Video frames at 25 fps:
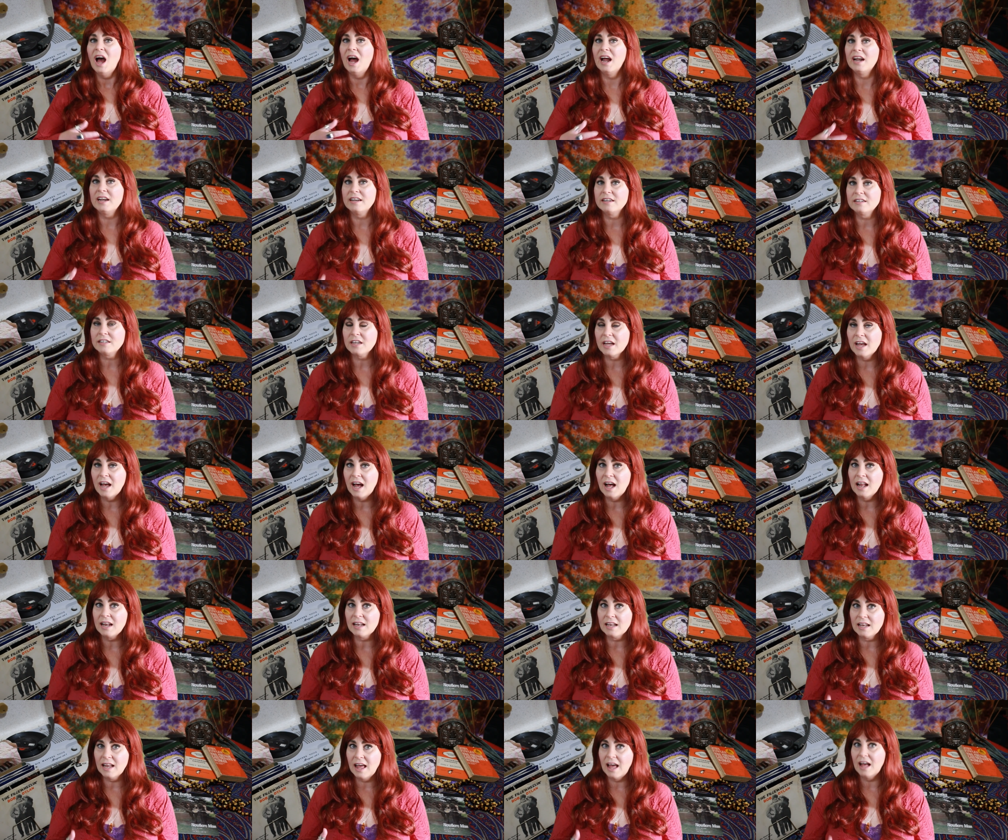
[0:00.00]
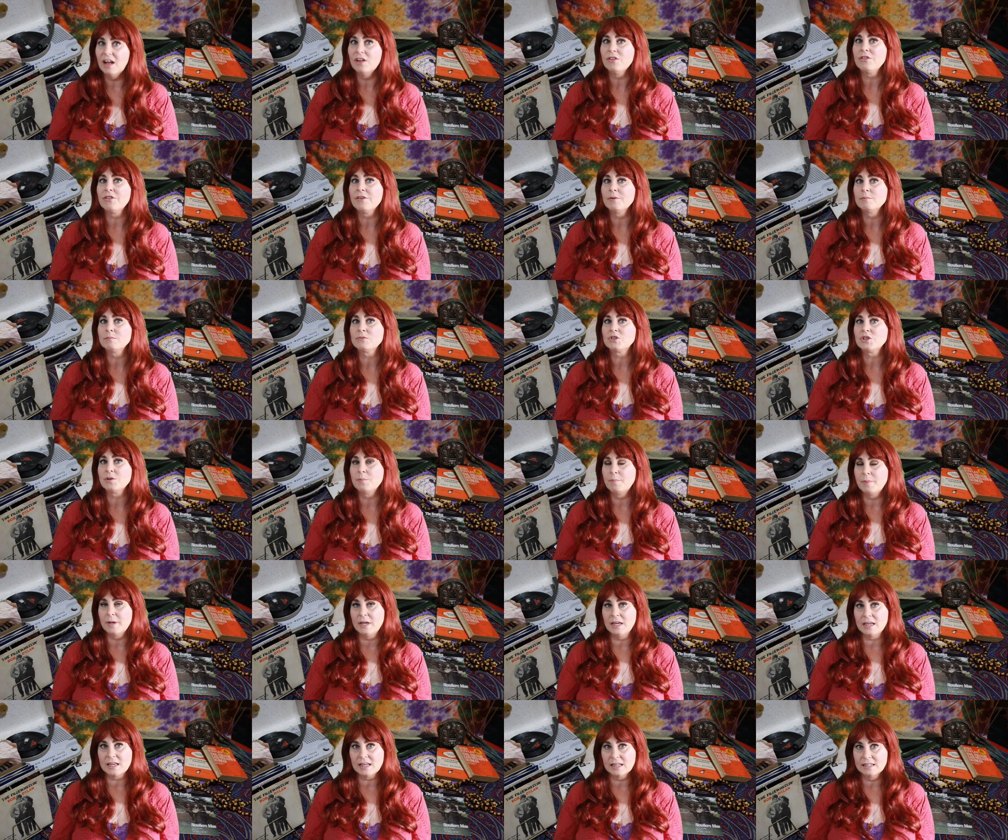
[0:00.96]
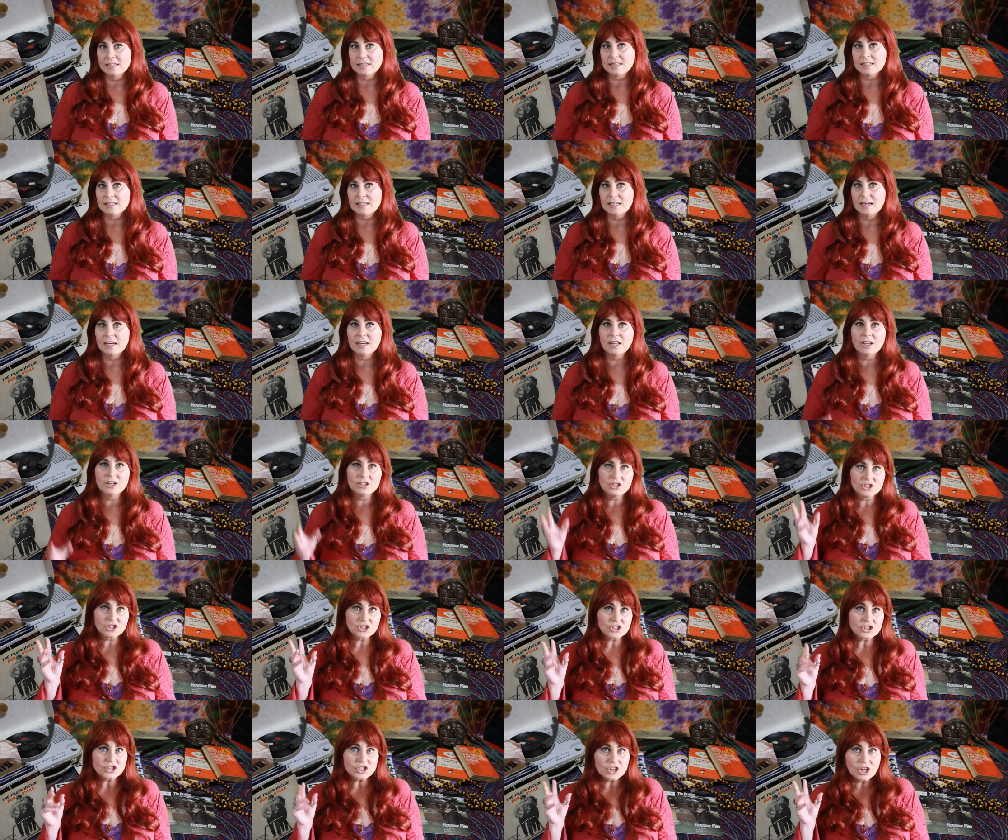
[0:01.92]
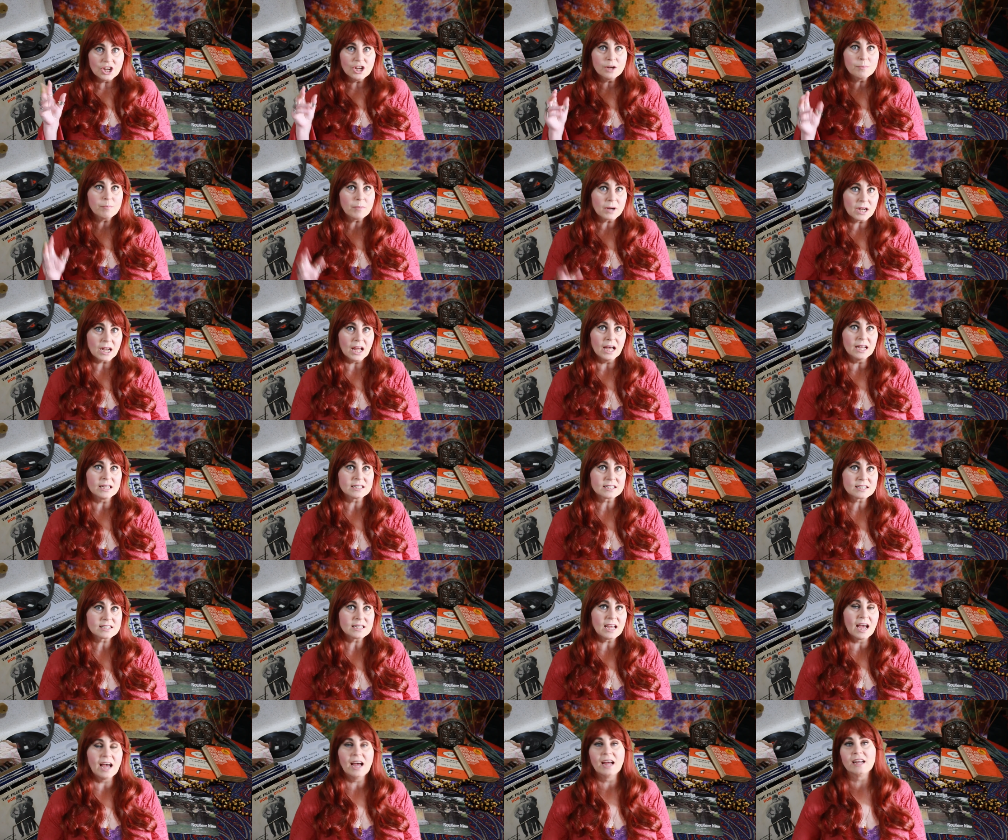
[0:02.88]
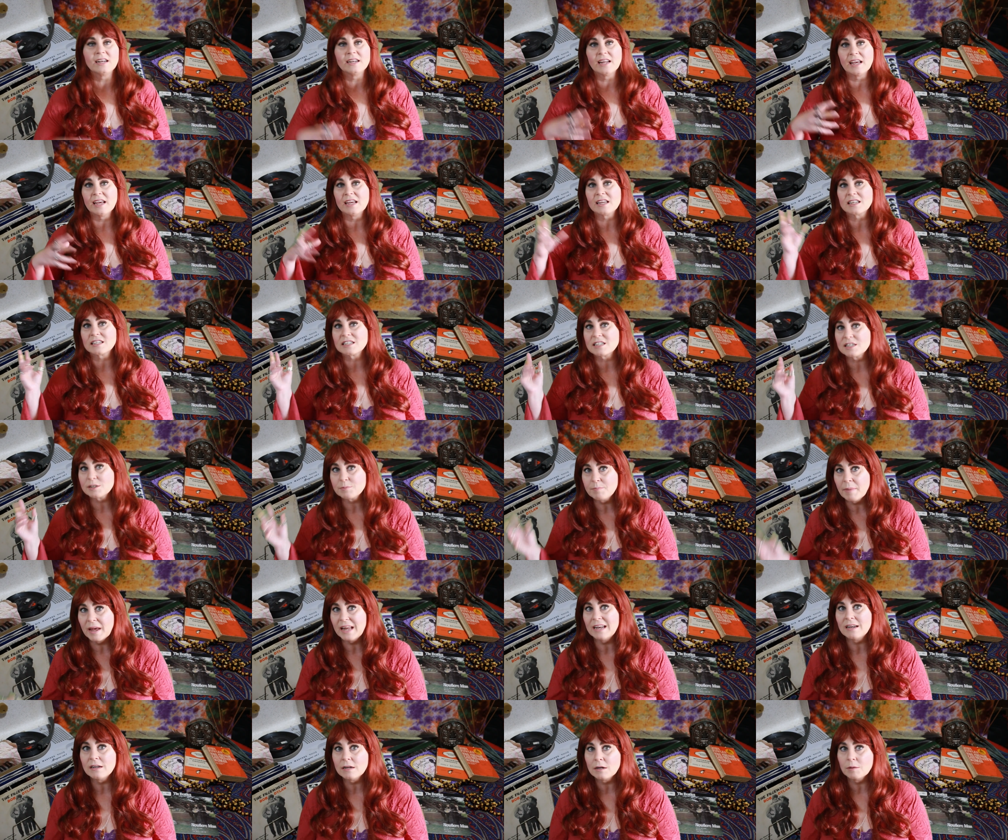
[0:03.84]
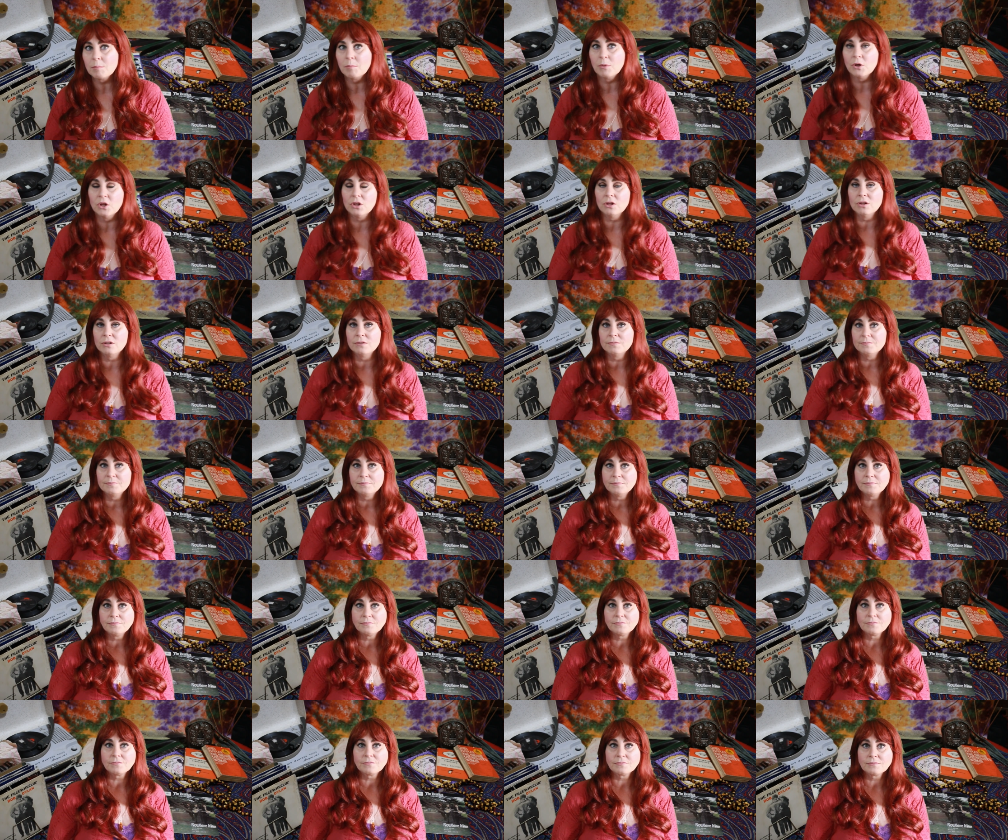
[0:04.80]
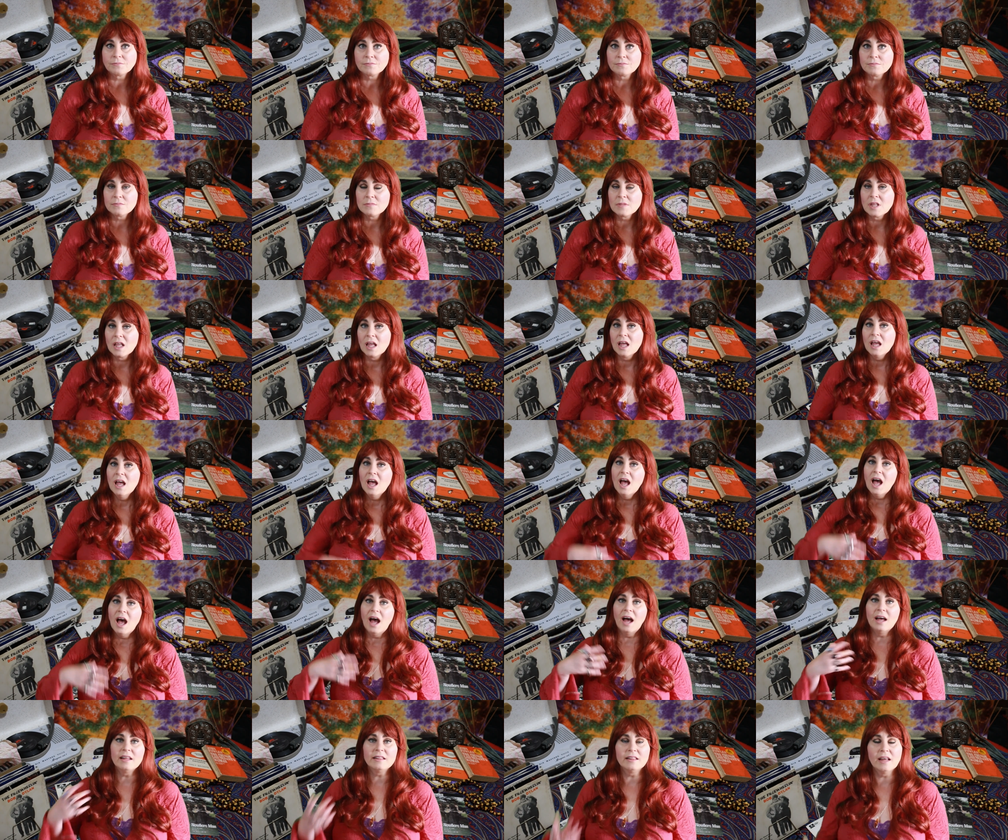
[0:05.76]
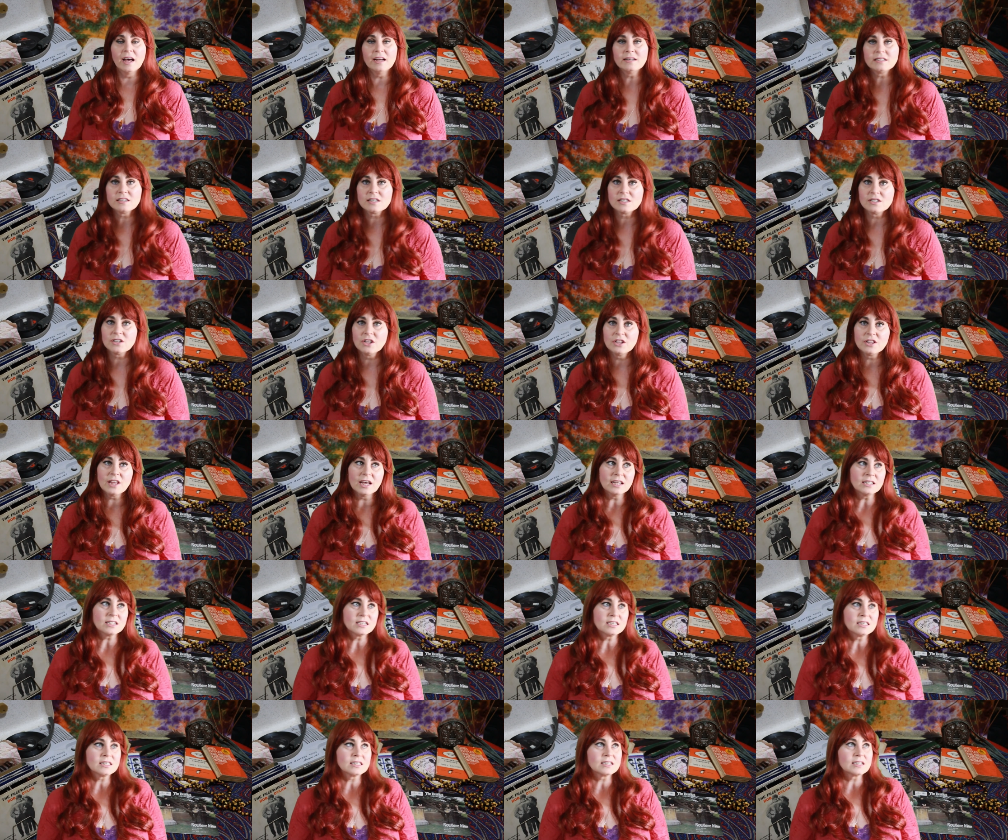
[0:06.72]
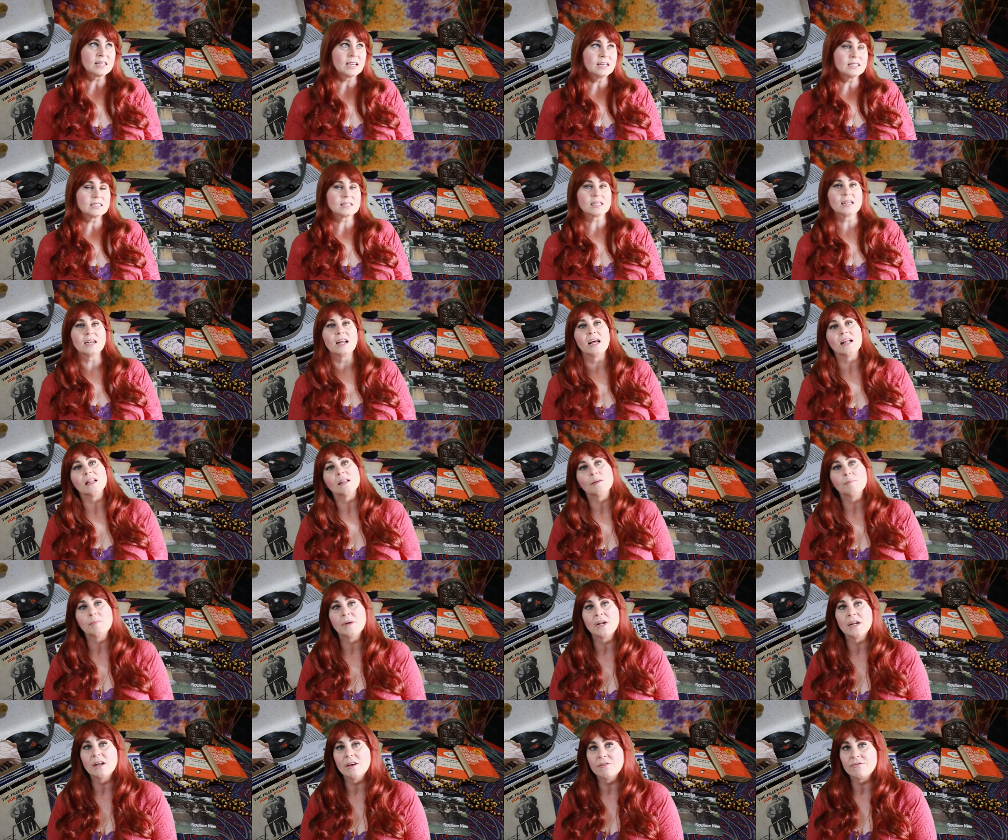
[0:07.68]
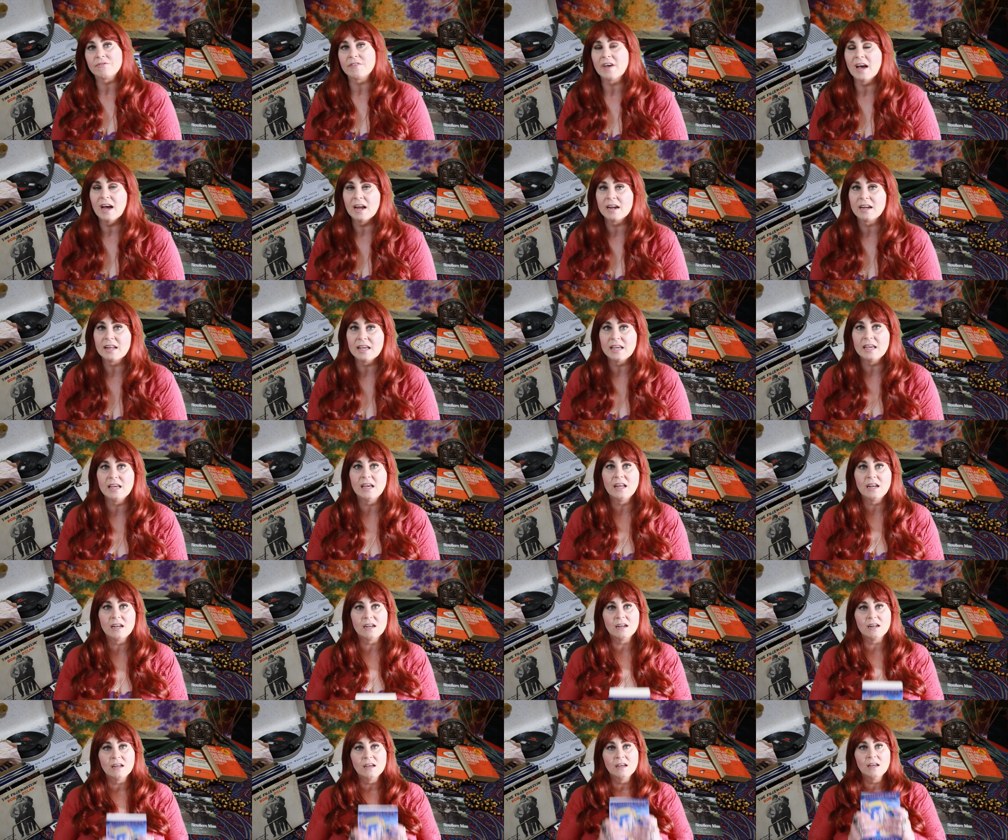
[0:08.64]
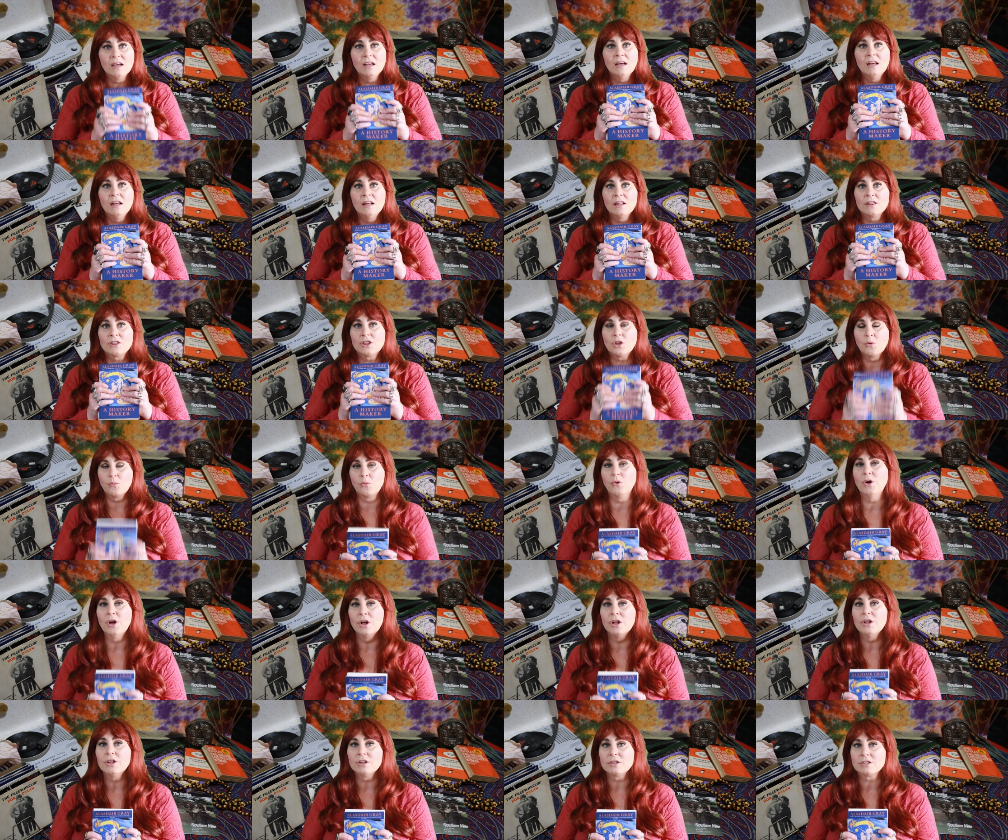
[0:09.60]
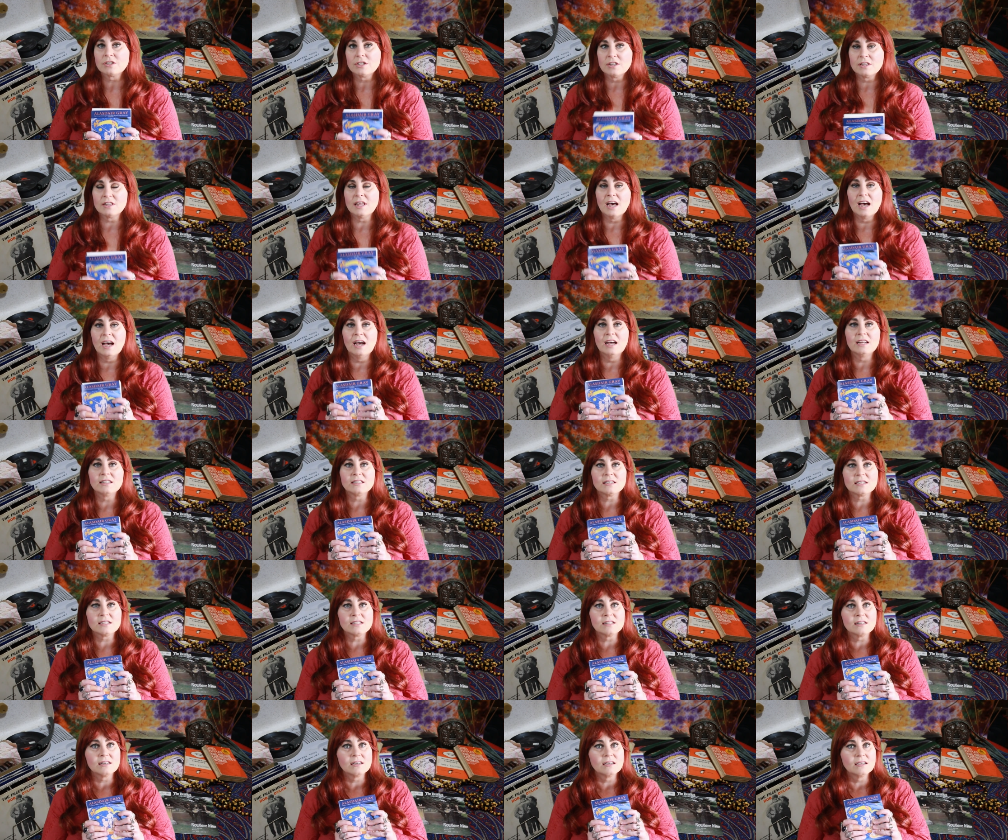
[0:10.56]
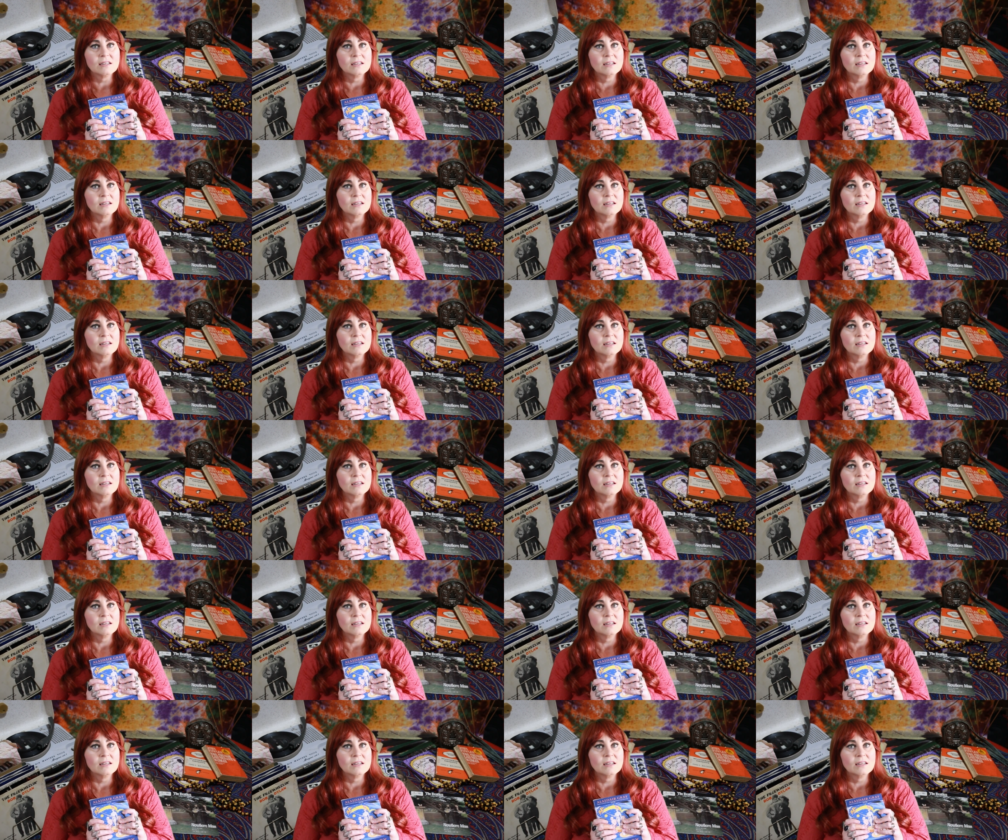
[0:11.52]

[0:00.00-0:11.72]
and allow them to be considered surplus and expendable. And there's an element of that in the world that